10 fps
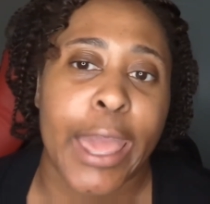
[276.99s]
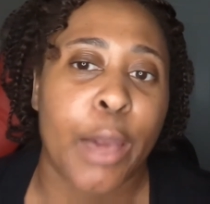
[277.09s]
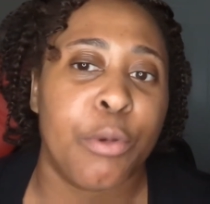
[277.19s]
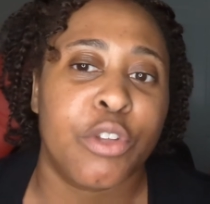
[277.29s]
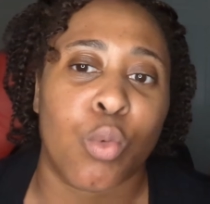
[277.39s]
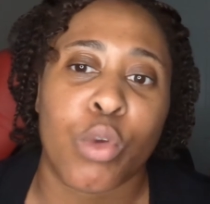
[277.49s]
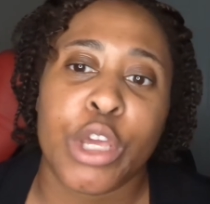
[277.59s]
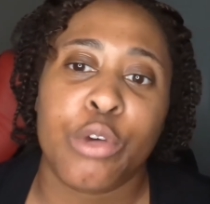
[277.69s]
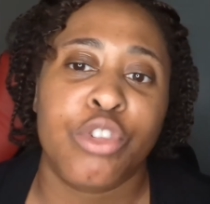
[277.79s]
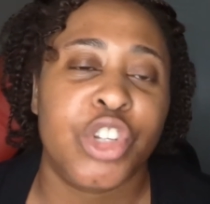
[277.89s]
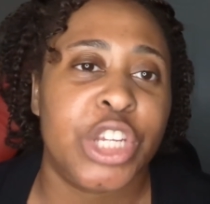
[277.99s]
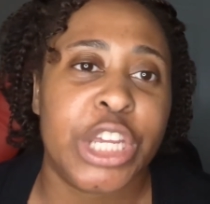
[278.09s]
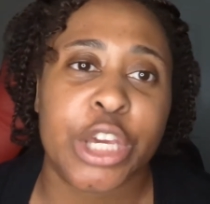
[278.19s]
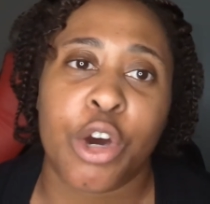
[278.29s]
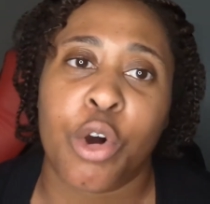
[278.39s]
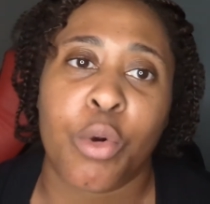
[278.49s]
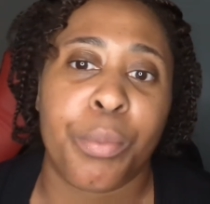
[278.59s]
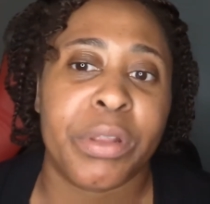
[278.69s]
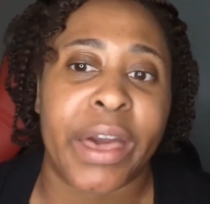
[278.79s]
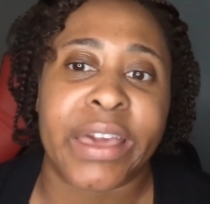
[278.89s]
It was a real chill
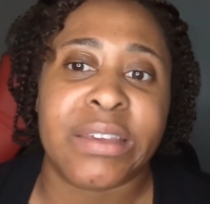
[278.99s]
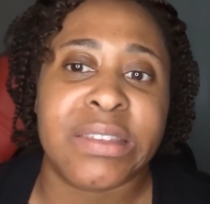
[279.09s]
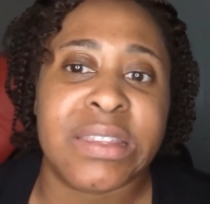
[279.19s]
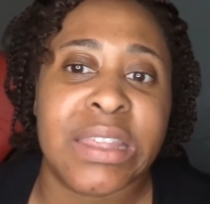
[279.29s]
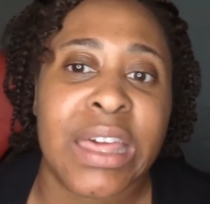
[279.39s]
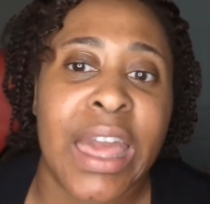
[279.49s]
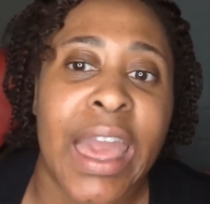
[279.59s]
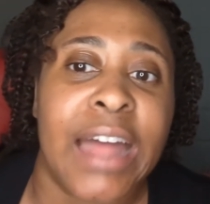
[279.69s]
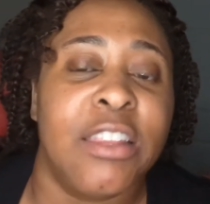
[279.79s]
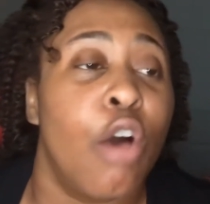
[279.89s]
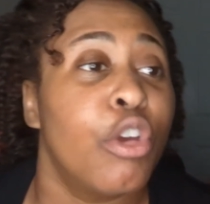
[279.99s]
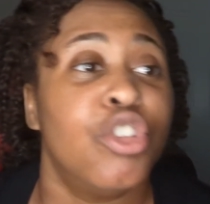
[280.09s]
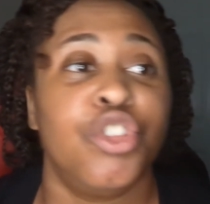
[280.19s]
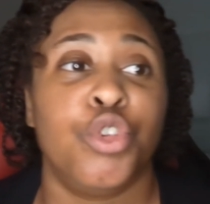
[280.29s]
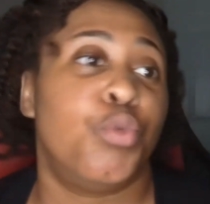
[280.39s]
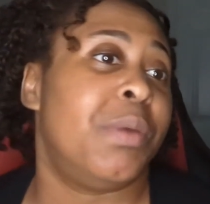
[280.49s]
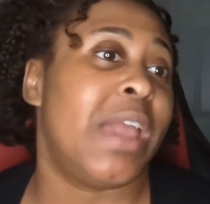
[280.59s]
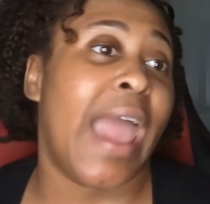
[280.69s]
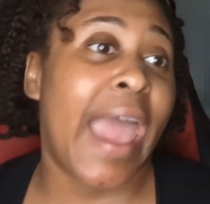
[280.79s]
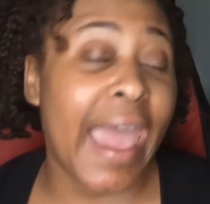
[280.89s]
place. As long as you
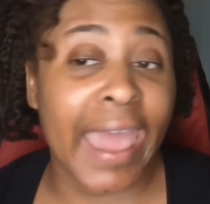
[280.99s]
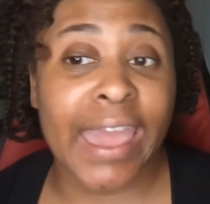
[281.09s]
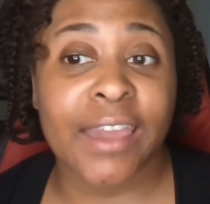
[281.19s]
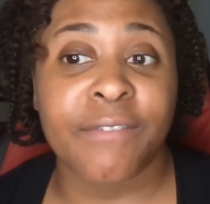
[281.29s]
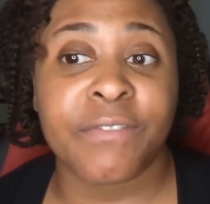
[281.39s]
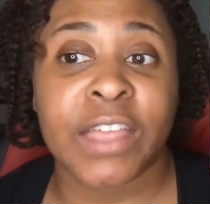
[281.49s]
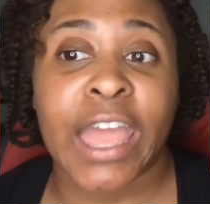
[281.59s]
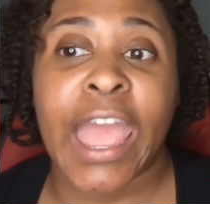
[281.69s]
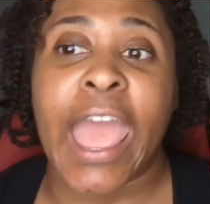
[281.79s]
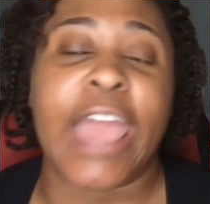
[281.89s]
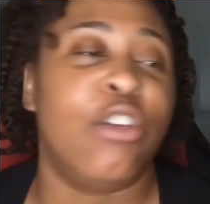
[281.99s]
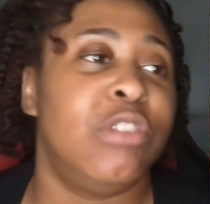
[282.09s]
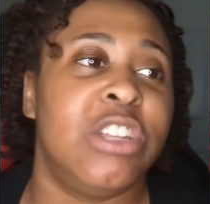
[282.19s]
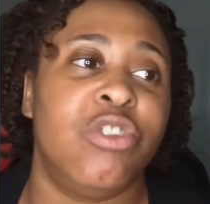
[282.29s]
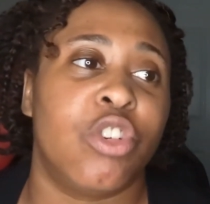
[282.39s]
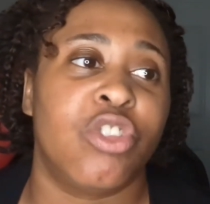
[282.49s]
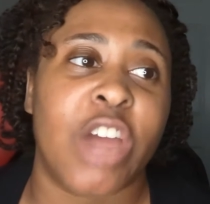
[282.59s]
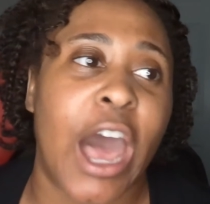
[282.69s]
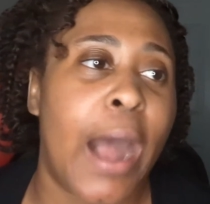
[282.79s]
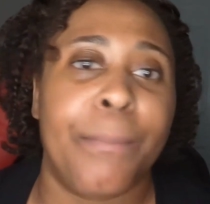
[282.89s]
behaved and you did your
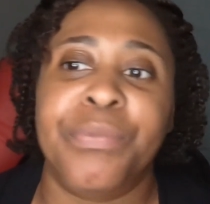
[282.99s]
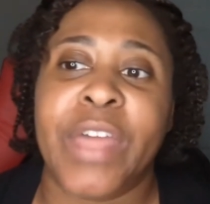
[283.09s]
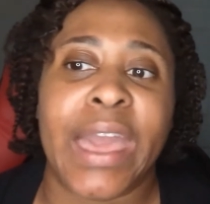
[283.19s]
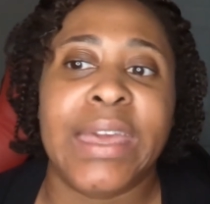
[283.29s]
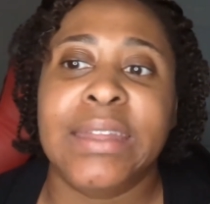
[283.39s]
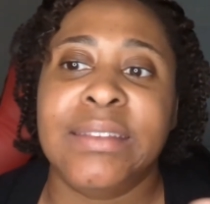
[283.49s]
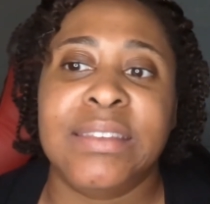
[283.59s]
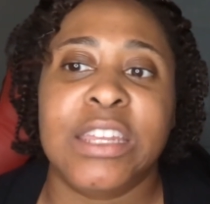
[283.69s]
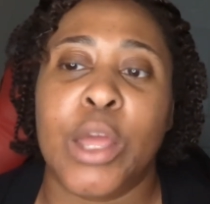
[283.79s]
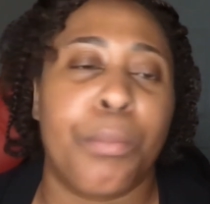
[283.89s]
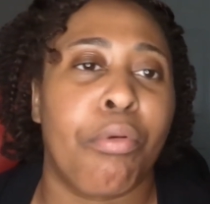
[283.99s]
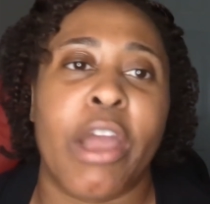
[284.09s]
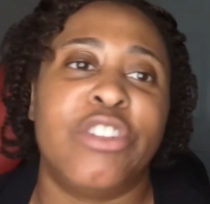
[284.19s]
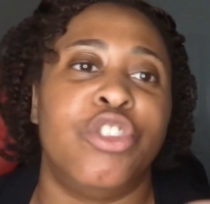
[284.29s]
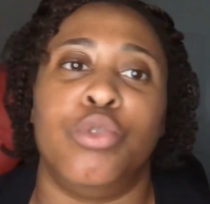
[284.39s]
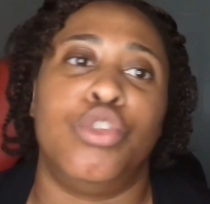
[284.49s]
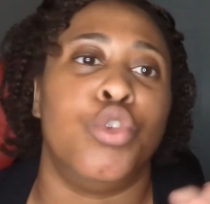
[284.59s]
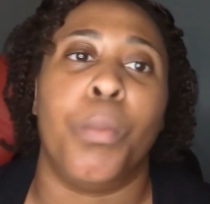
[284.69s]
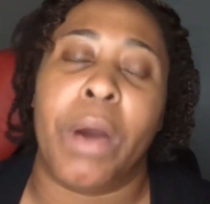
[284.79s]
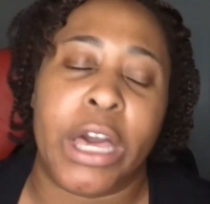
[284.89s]
job, they didn't press you
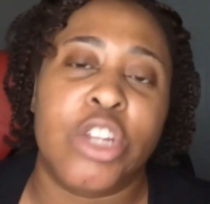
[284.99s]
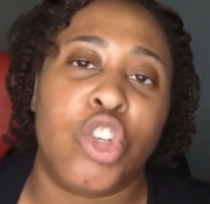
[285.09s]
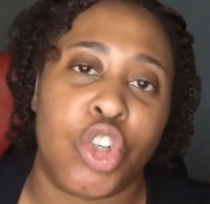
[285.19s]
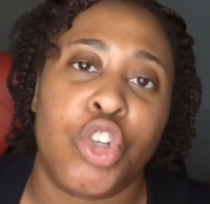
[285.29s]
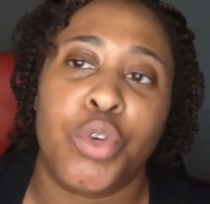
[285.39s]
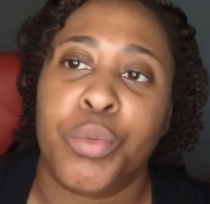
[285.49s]
too much.